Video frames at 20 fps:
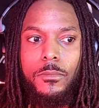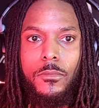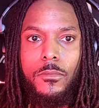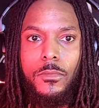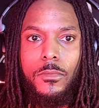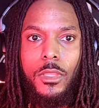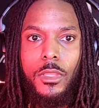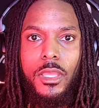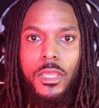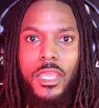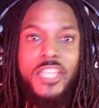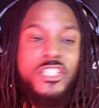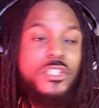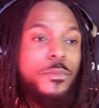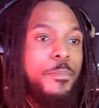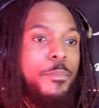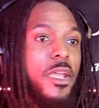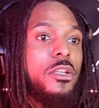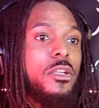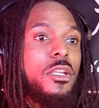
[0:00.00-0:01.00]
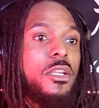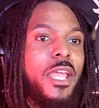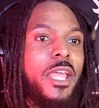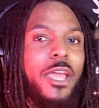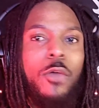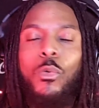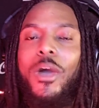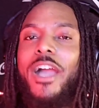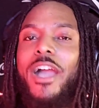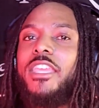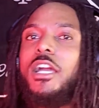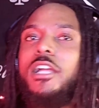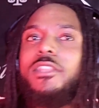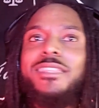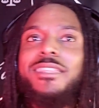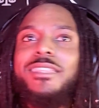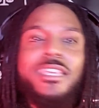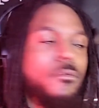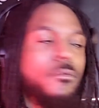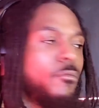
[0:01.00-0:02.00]
It's bigger than that. Why
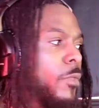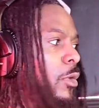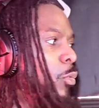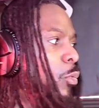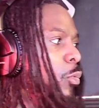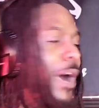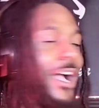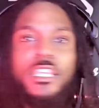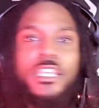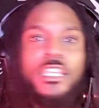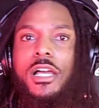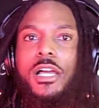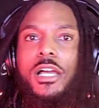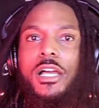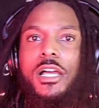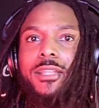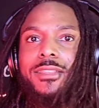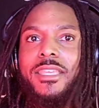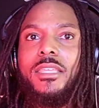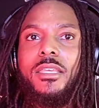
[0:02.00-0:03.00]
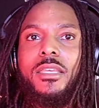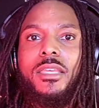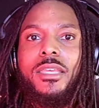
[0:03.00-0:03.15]
do y'all think